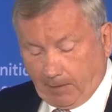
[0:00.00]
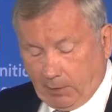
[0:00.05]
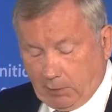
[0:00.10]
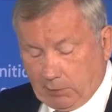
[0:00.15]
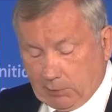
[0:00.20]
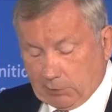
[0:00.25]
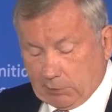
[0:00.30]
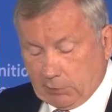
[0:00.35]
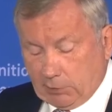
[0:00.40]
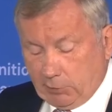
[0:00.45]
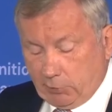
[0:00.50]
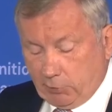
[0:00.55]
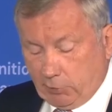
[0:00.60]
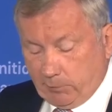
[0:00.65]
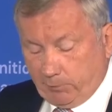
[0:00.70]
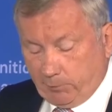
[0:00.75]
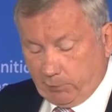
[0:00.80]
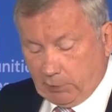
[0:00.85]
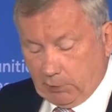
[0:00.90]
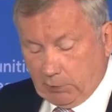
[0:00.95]
It is a
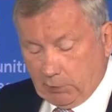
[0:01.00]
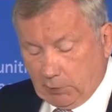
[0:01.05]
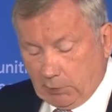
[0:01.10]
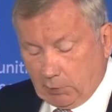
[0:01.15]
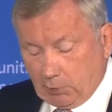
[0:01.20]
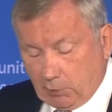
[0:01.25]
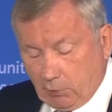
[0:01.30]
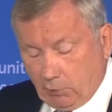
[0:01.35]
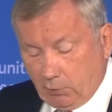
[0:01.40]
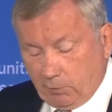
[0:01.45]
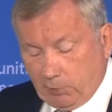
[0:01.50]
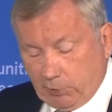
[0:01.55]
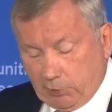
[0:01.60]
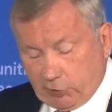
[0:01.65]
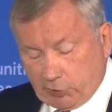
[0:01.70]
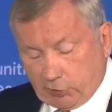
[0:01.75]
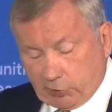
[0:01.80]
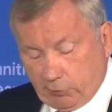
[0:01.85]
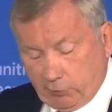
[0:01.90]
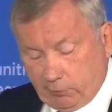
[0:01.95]
European and global
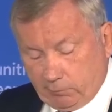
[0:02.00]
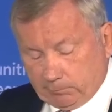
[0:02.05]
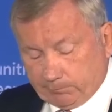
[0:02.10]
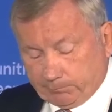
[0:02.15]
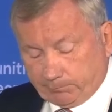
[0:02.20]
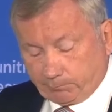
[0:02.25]
issue.